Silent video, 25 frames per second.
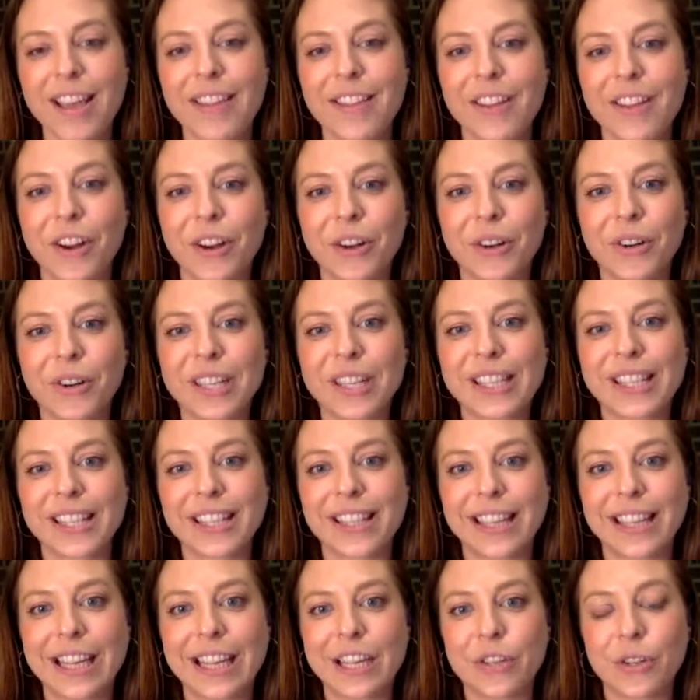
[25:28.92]
They're
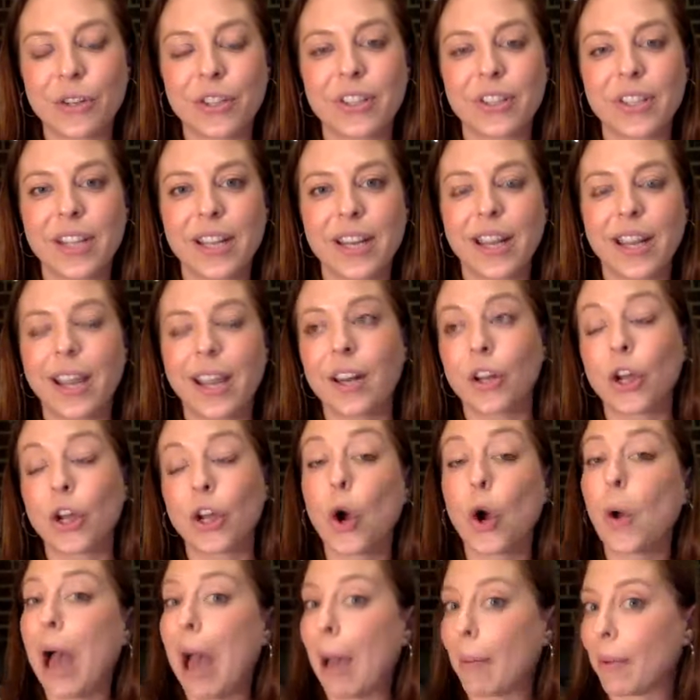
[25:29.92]
increasingly interested in
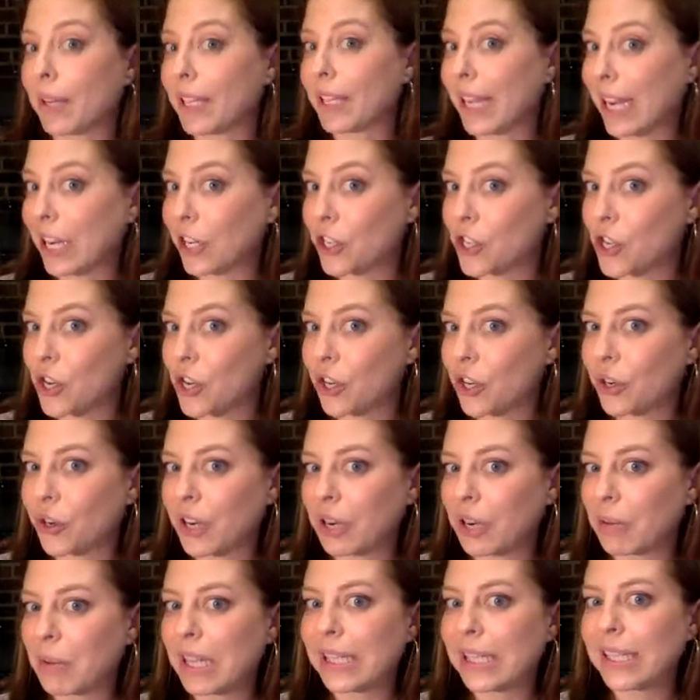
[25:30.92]
cohabitation
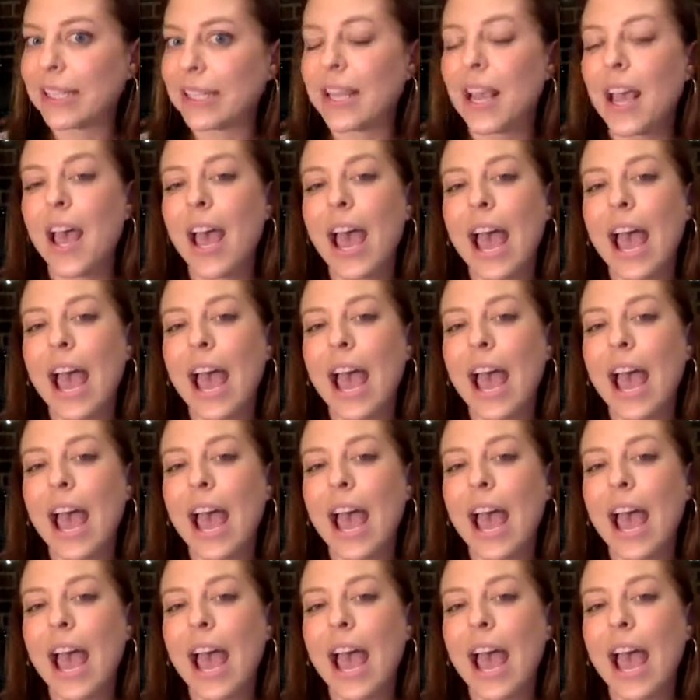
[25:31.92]
agreements,